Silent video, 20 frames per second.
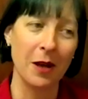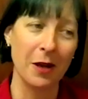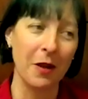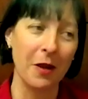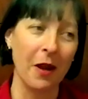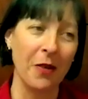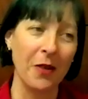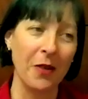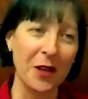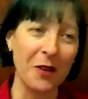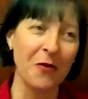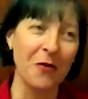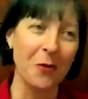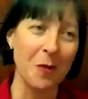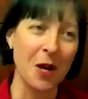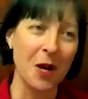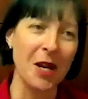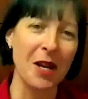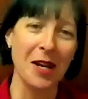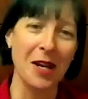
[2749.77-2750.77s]
I think for
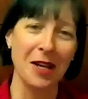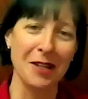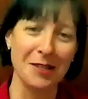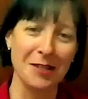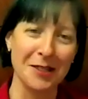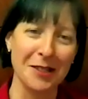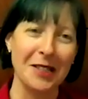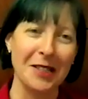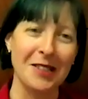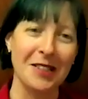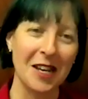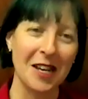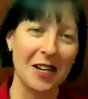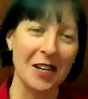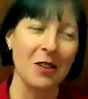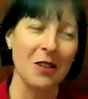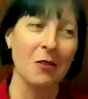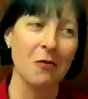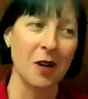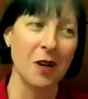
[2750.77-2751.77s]
me, it's
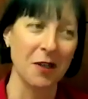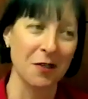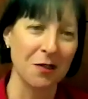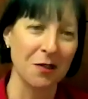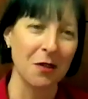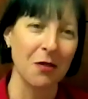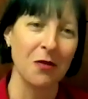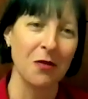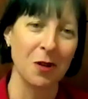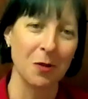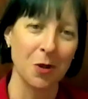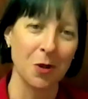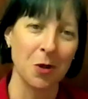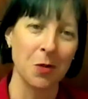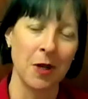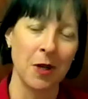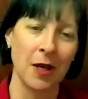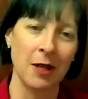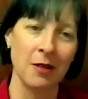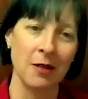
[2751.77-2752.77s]
getting the rest of the Blue
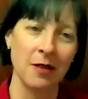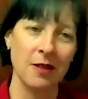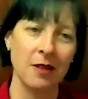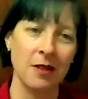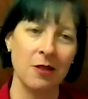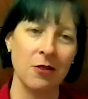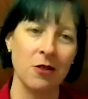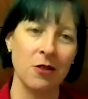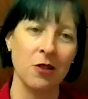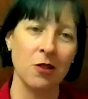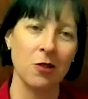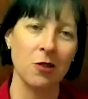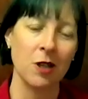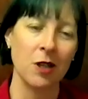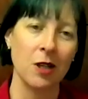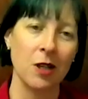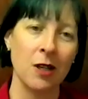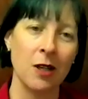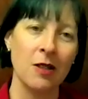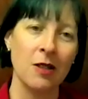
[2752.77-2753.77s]
Mountains
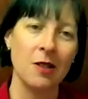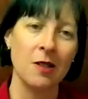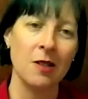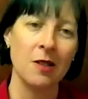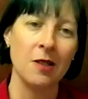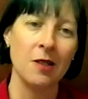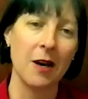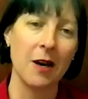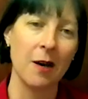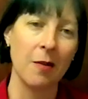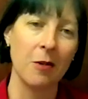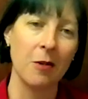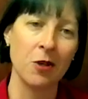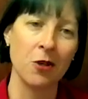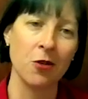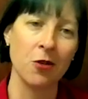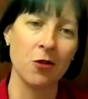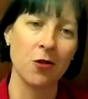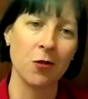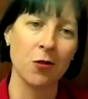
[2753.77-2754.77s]
industry to be carbon
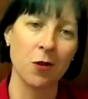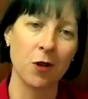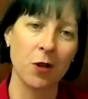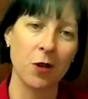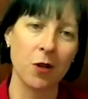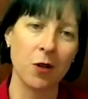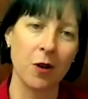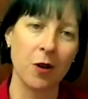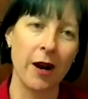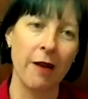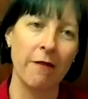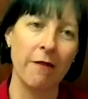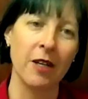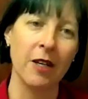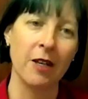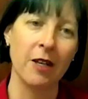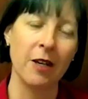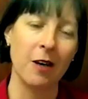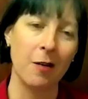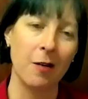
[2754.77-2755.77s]
neutral. You know, having
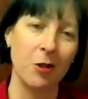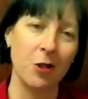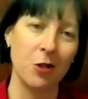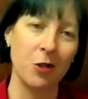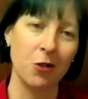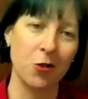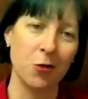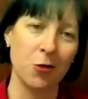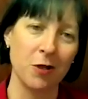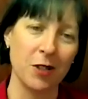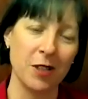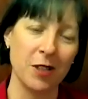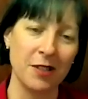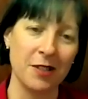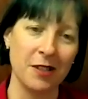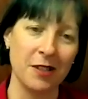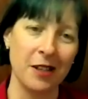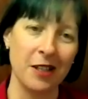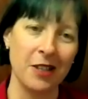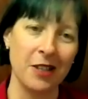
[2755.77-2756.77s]
a carbon neutral
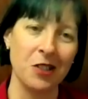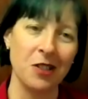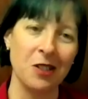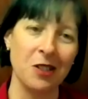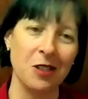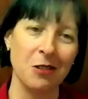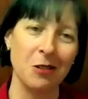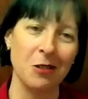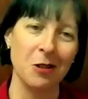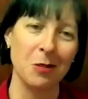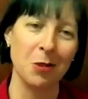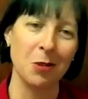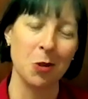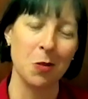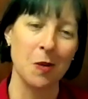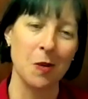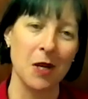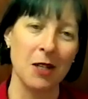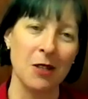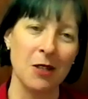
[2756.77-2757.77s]
destination here in the Blue
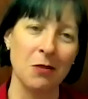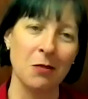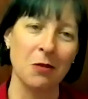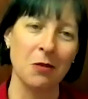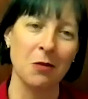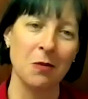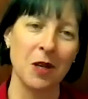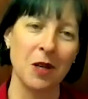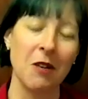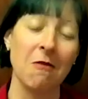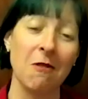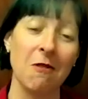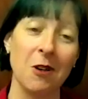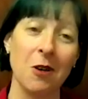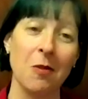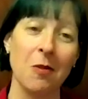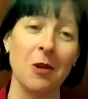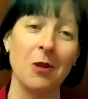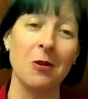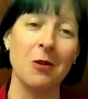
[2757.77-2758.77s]
Mountains would be
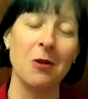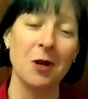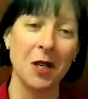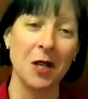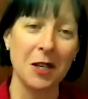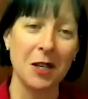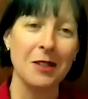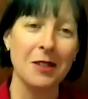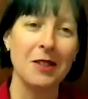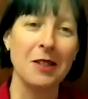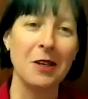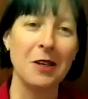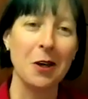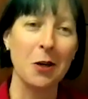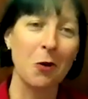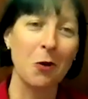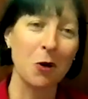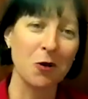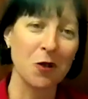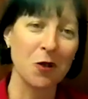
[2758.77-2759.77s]
phenomenal. Scenic
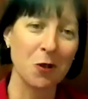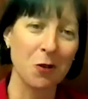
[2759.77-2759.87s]
World's a